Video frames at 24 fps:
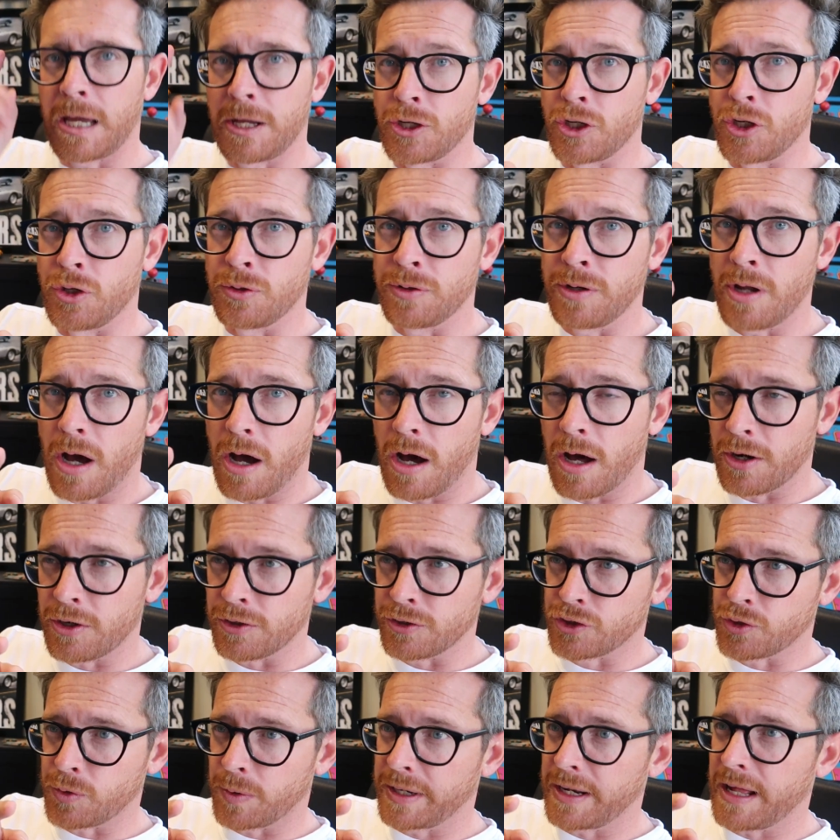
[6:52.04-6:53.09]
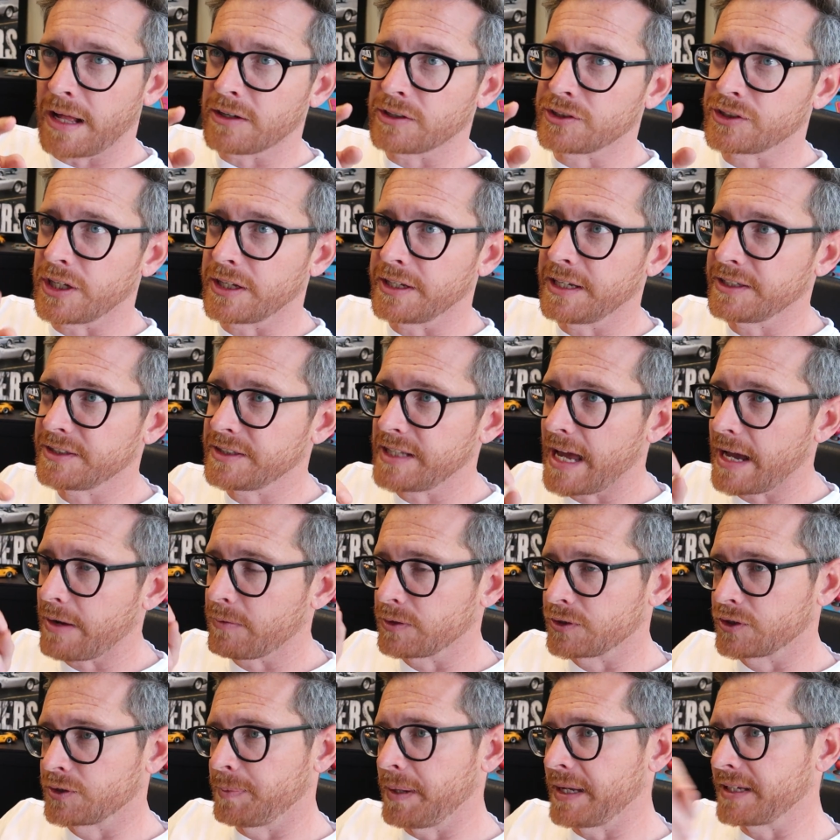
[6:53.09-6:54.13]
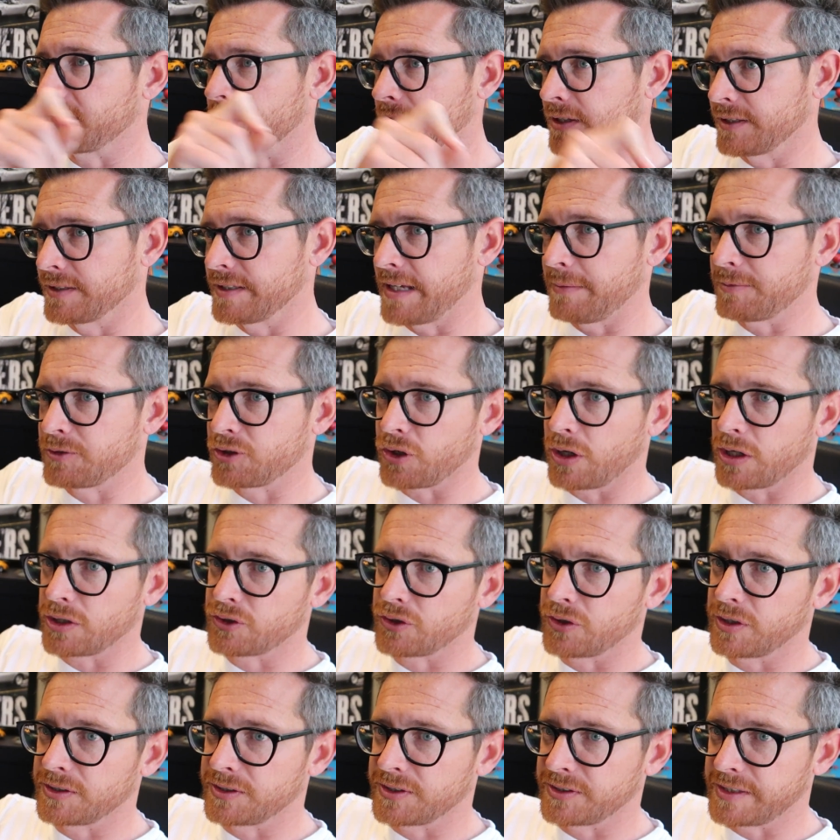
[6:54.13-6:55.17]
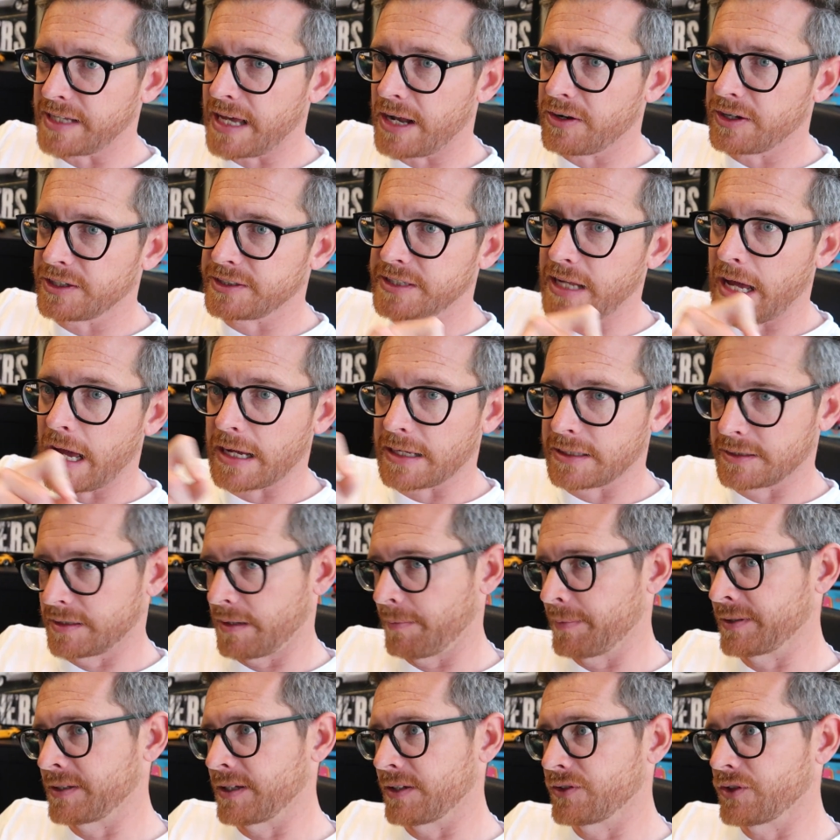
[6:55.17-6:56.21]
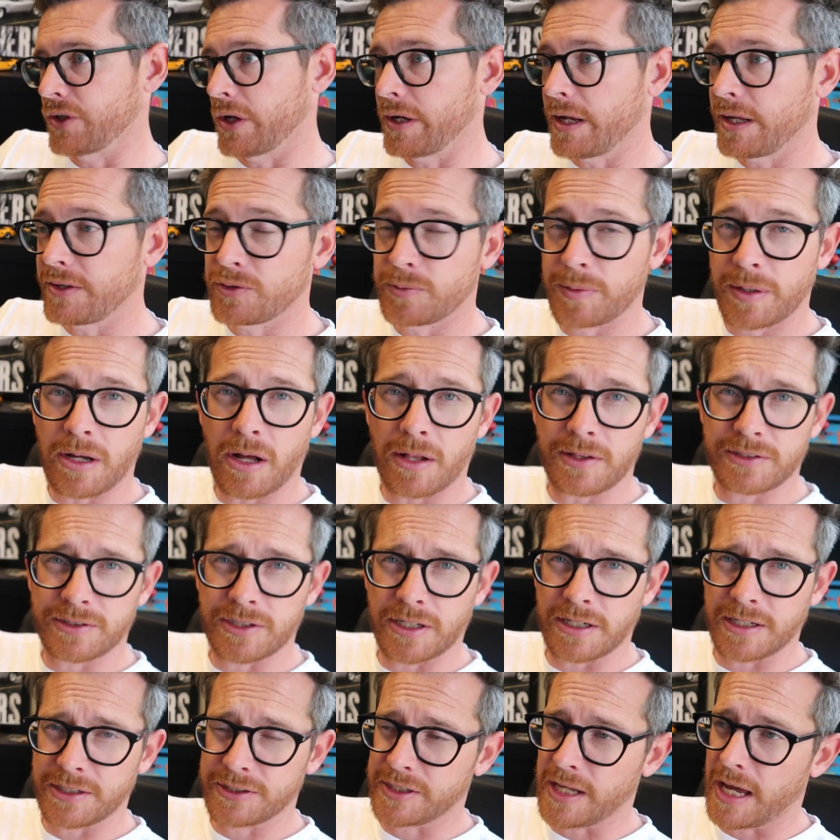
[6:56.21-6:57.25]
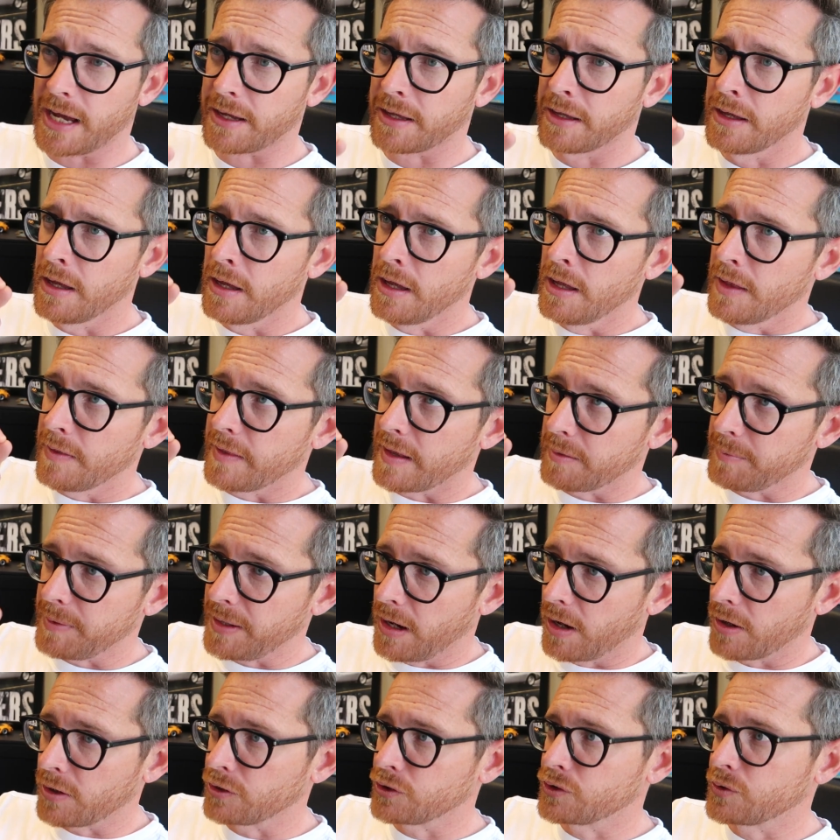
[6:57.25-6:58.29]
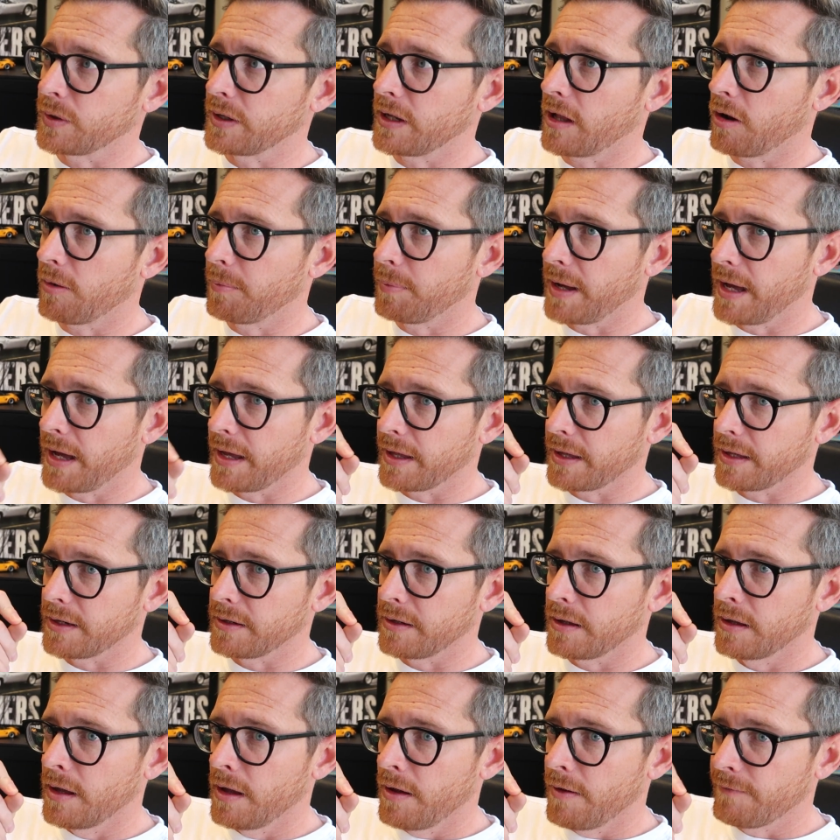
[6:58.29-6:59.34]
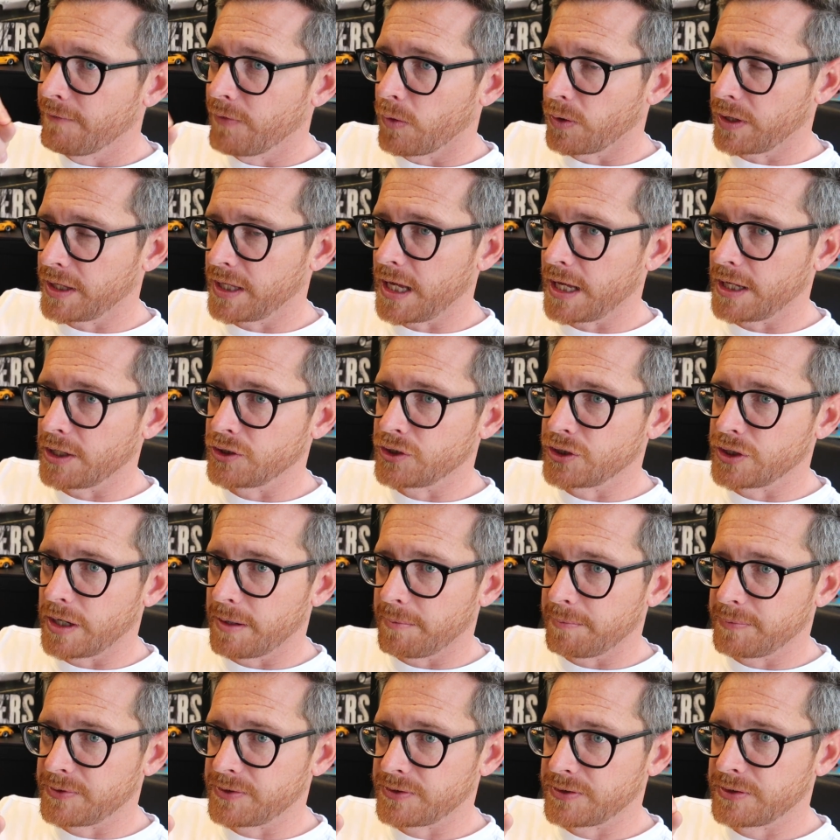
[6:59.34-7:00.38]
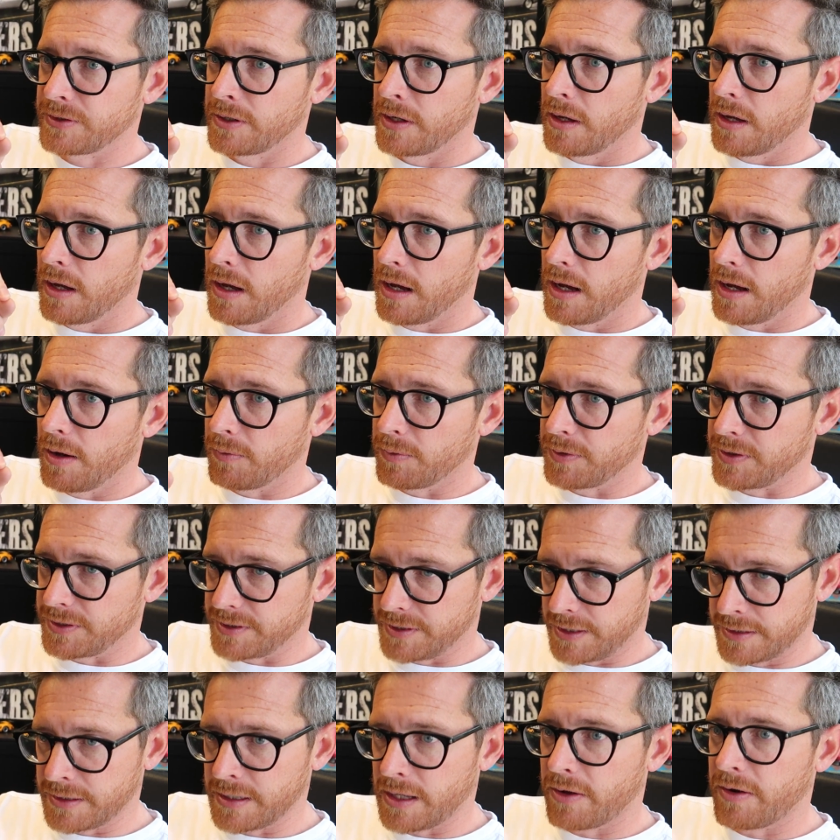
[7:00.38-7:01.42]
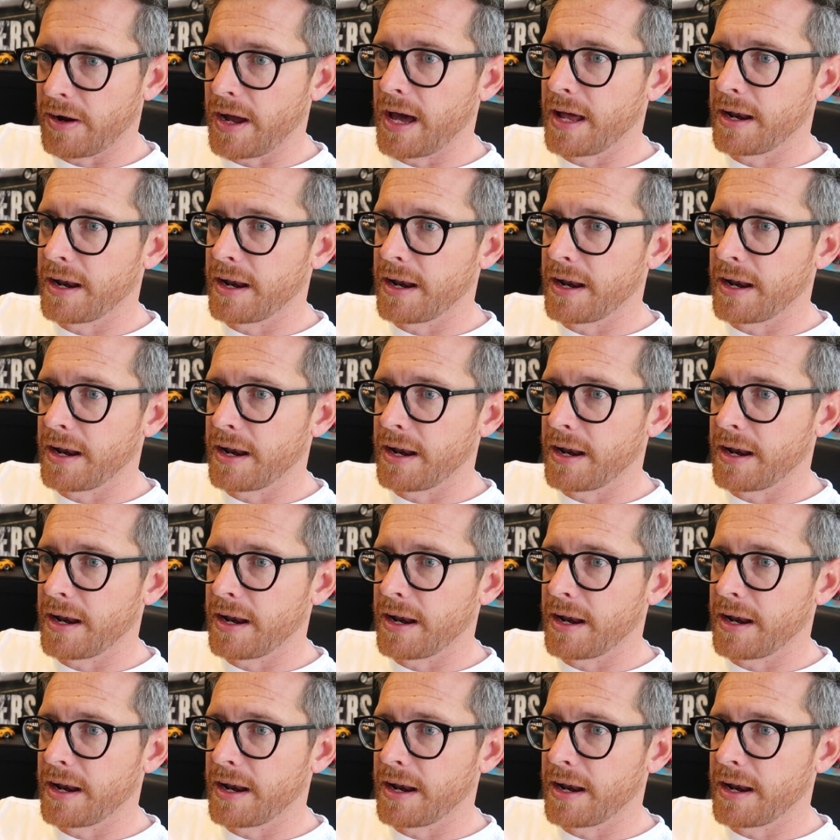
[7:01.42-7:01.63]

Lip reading: $120 Sunday stack, which is basically the same structure as the Saturday stack, except it's on Sunday, so we call it the Sunday stack. That'll be $120 buy-in, 40K in chips with a $10